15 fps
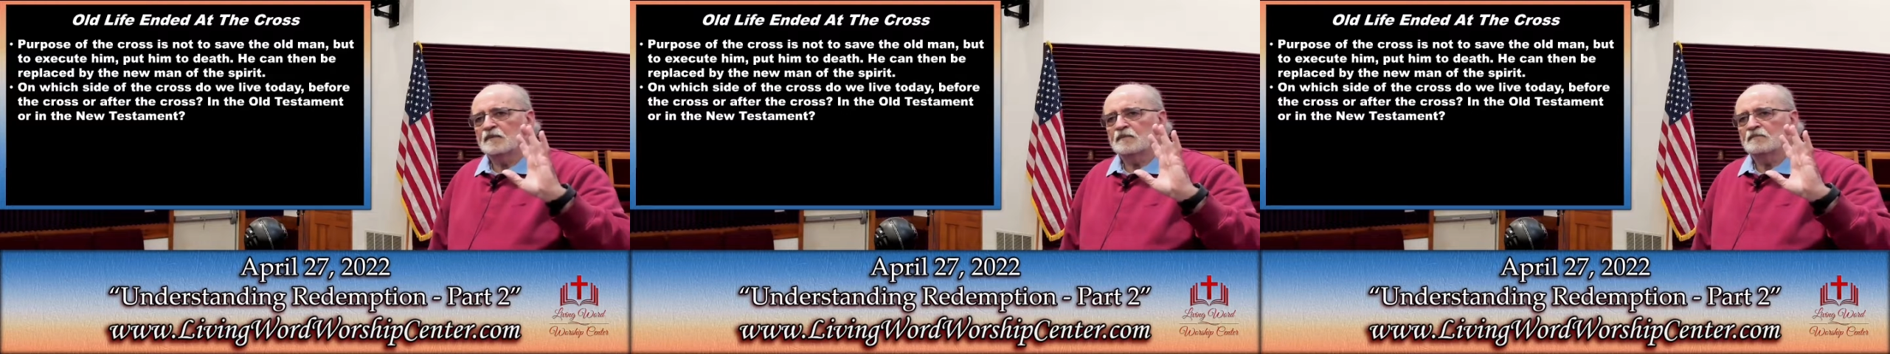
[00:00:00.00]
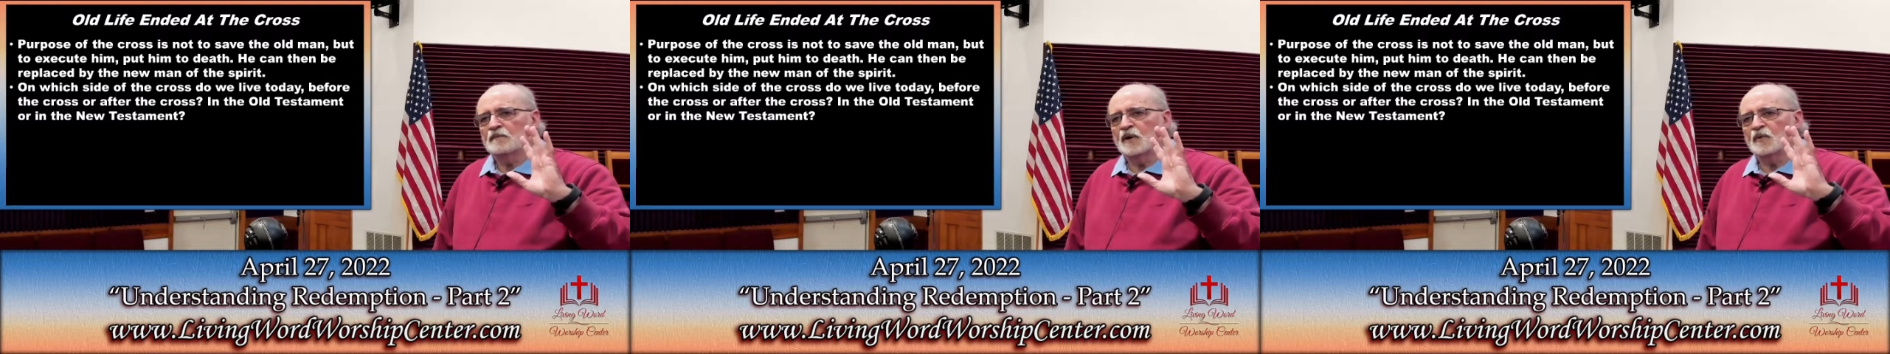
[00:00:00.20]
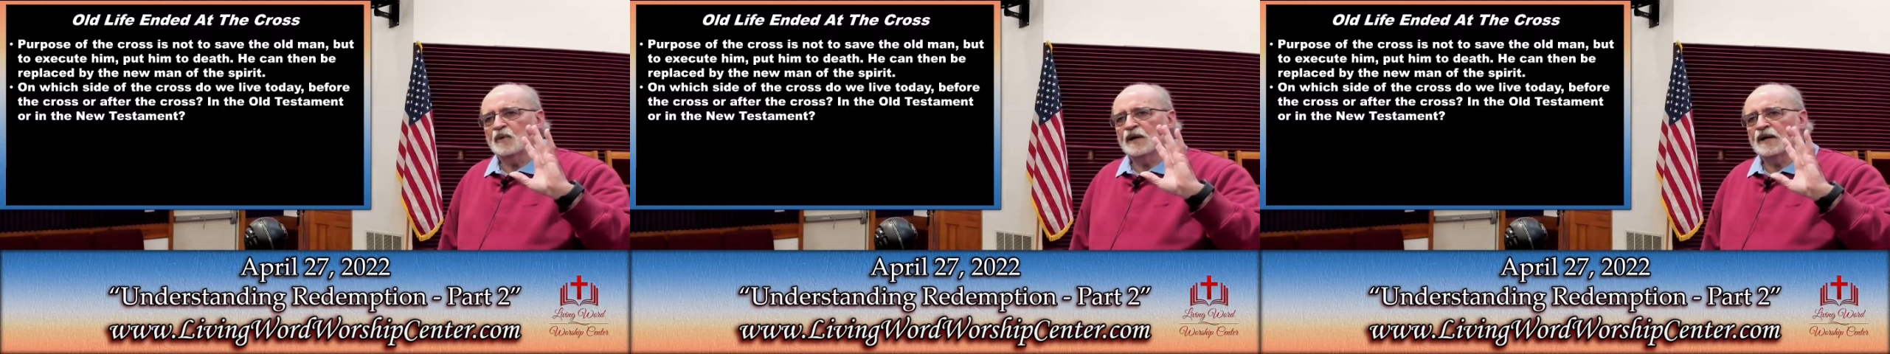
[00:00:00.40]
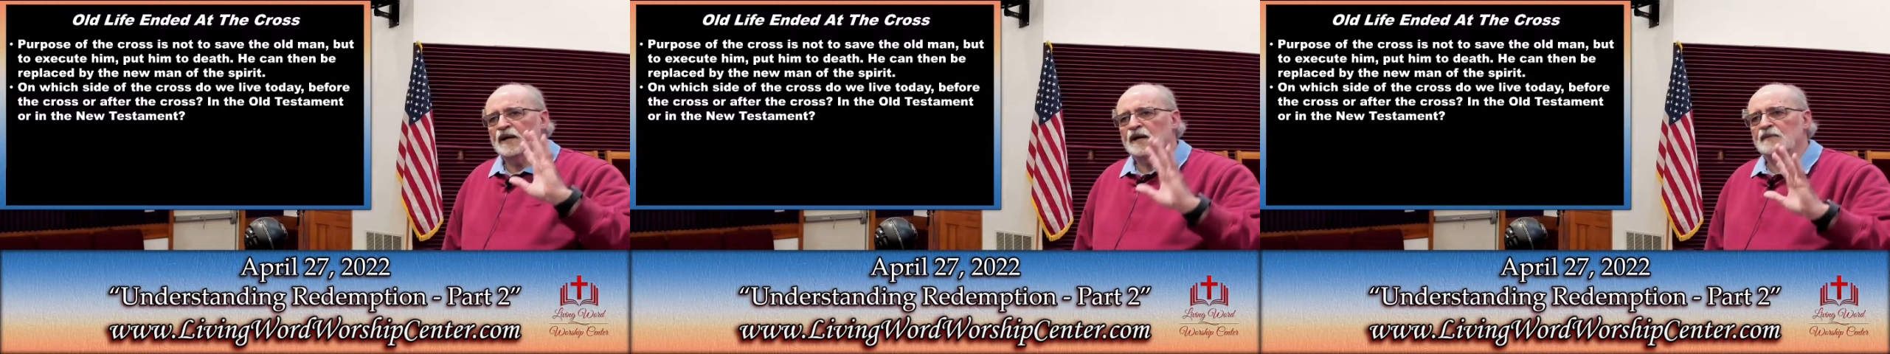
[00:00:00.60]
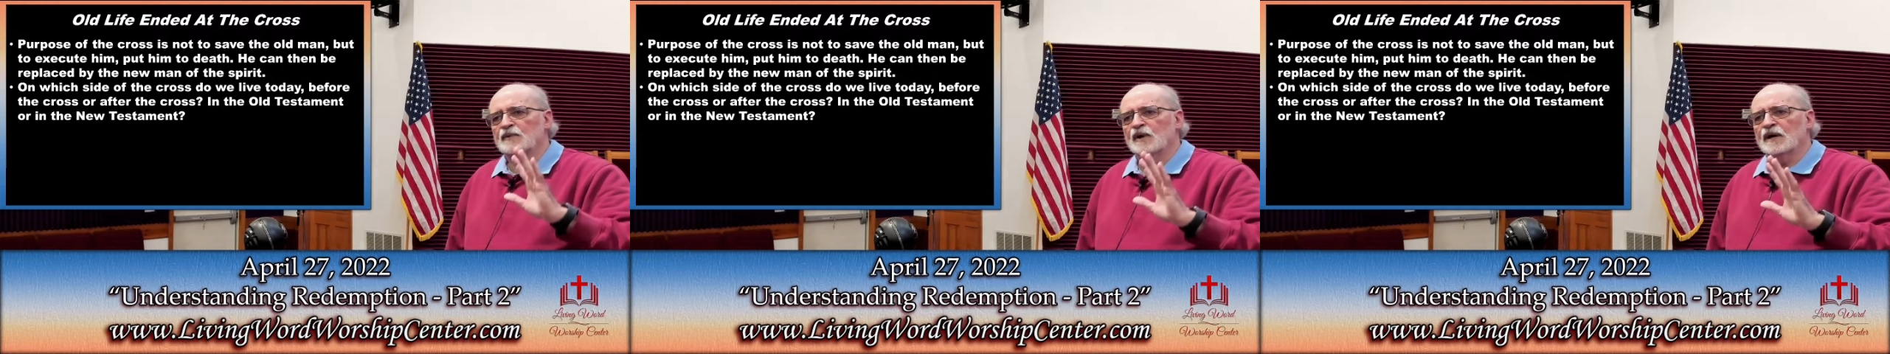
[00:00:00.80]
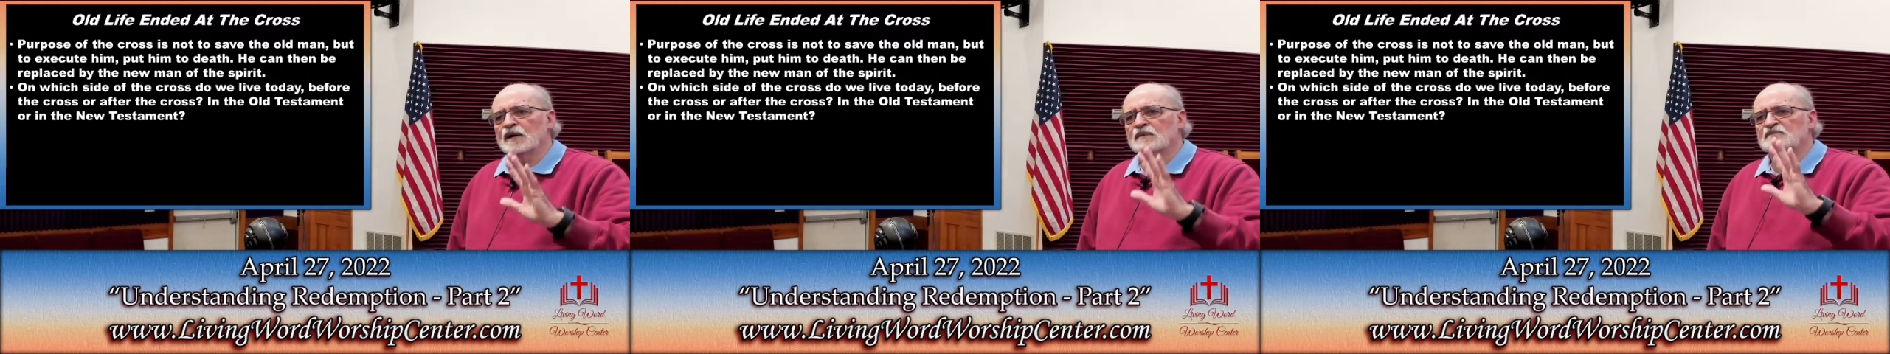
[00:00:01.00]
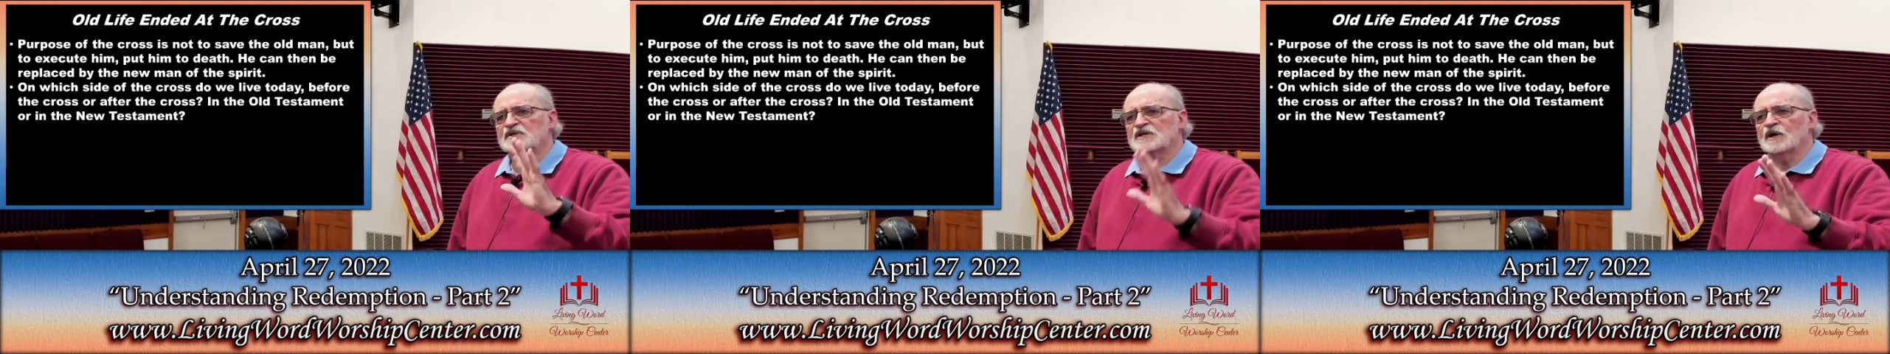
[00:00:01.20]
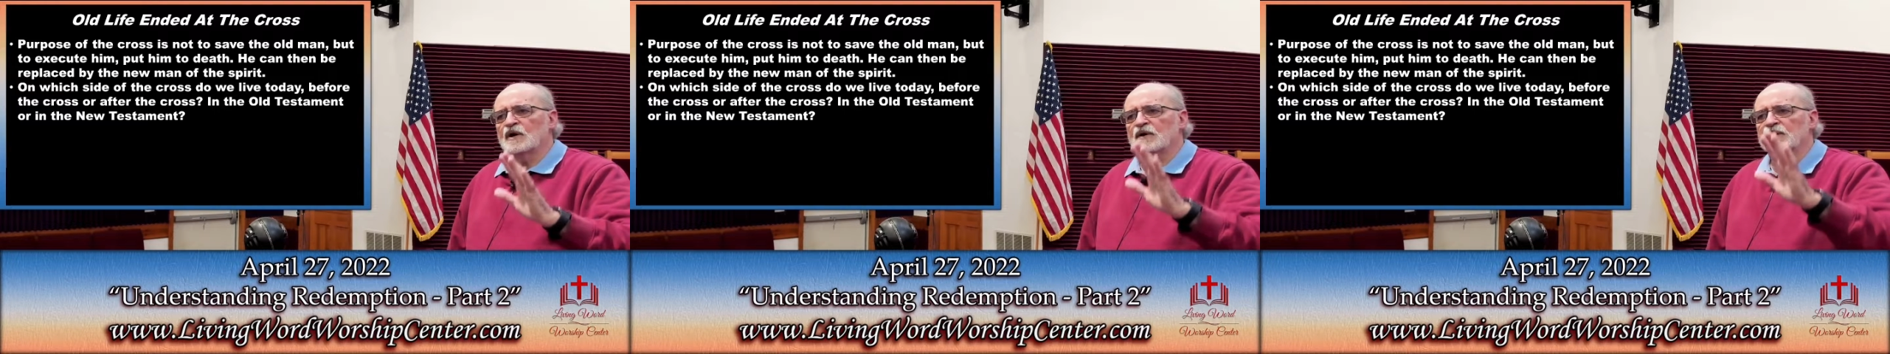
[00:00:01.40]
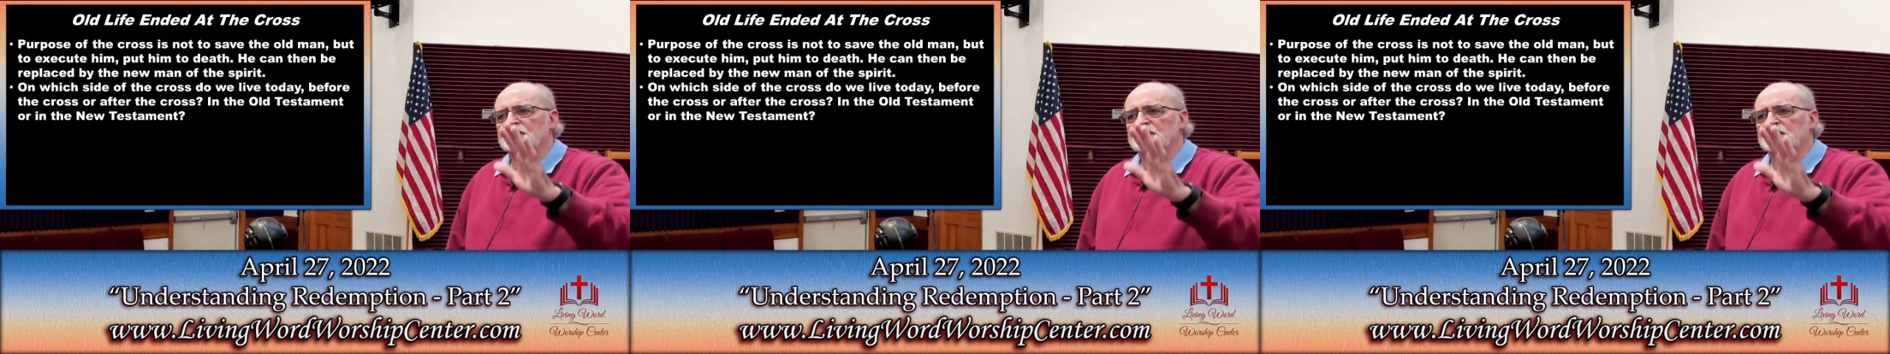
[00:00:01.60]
But when Abraham saw the